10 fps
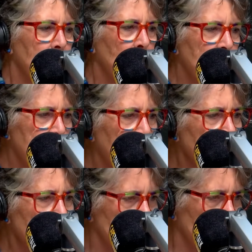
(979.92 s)
We
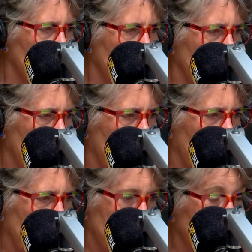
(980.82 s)
tend to,
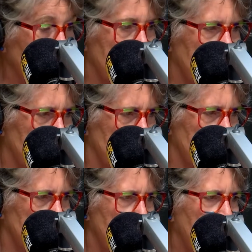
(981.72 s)
as meat
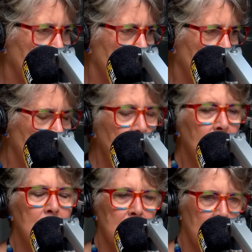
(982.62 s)
eaters, make the
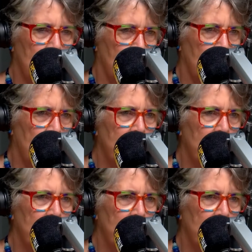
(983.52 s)
meat the star,